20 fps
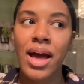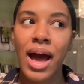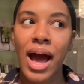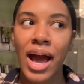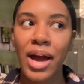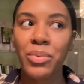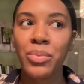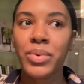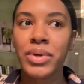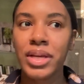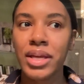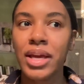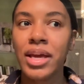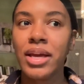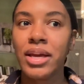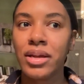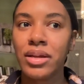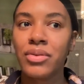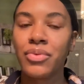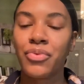I would
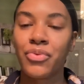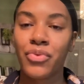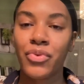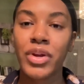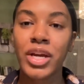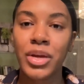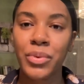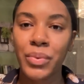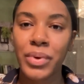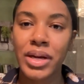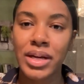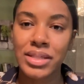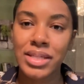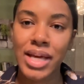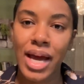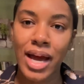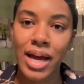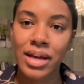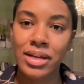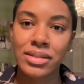get frequent
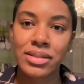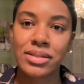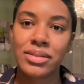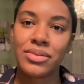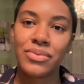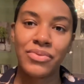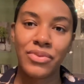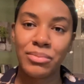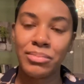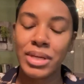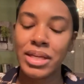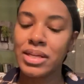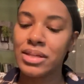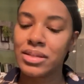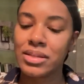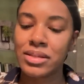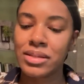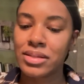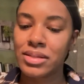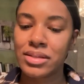attacks from
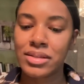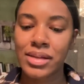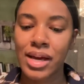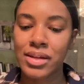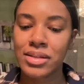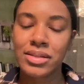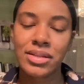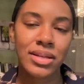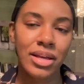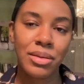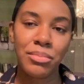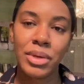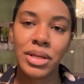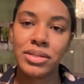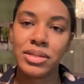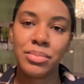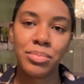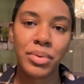these sex demons.